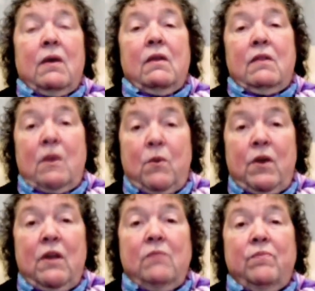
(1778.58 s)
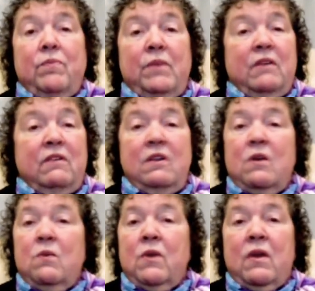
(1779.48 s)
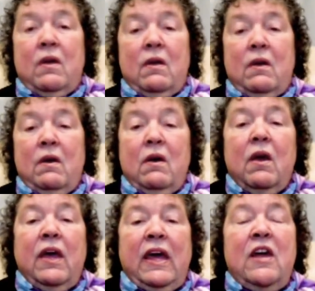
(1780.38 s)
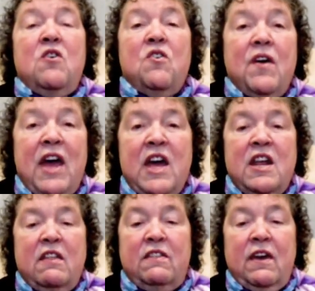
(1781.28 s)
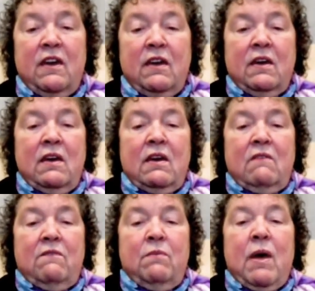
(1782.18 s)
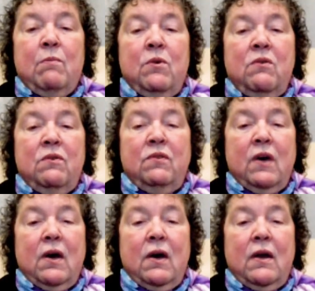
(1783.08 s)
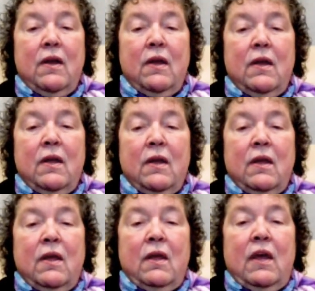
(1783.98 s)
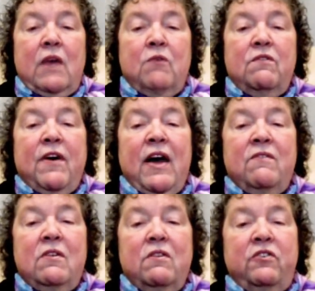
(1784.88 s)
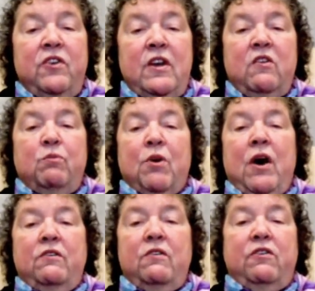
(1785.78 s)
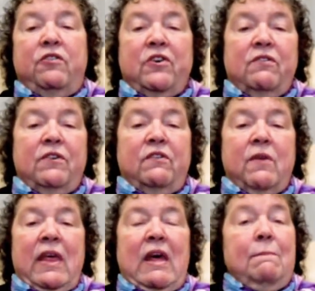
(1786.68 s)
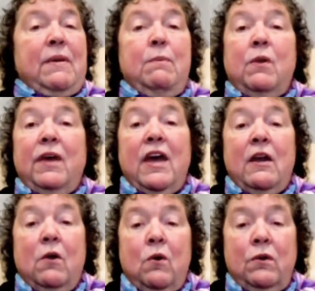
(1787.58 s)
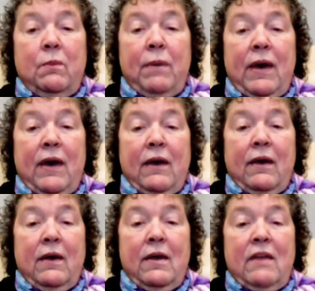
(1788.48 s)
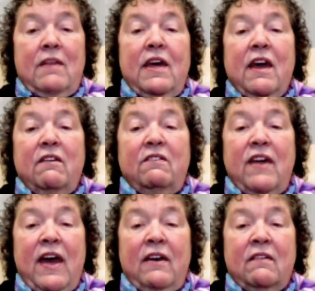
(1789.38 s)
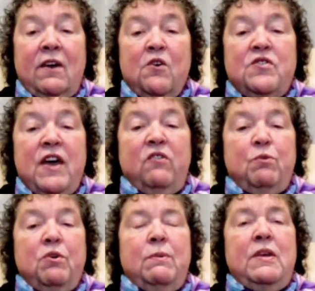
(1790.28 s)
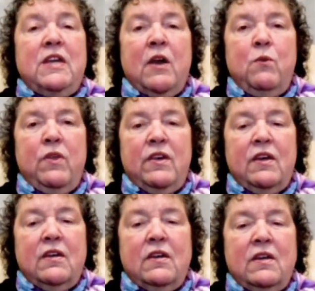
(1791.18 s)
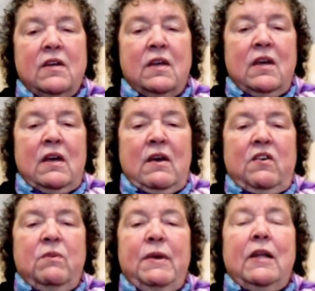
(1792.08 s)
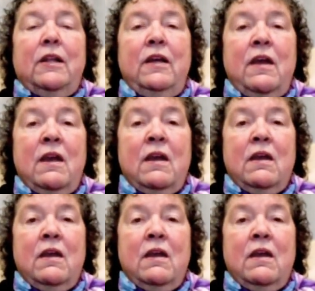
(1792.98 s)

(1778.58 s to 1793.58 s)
they will because he didn't want to hinder anything from that move of God. In revival, sin is brought to the surface. People can't hold it back. They can't stand it. They are desperate to be done with it, to be clean,